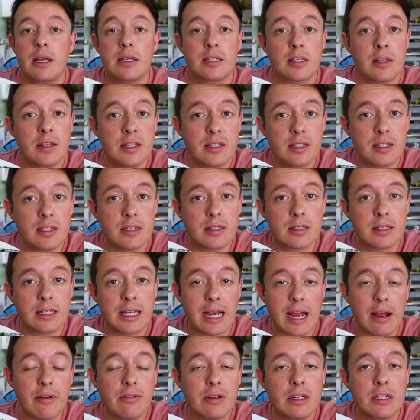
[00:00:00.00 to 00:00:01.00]
Yeah, so this is
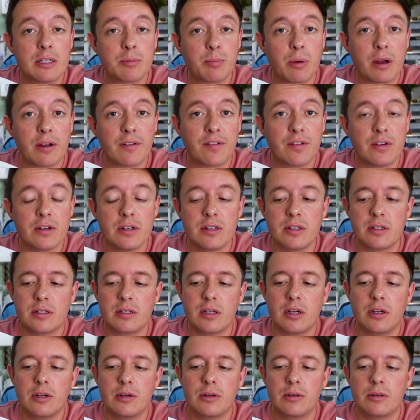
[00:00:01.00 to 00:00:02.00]
Gary's breakfast.
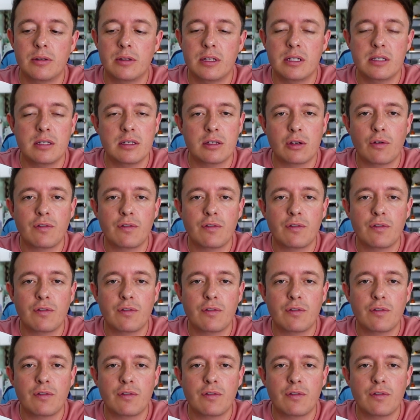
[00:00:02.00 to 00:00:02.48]
So this is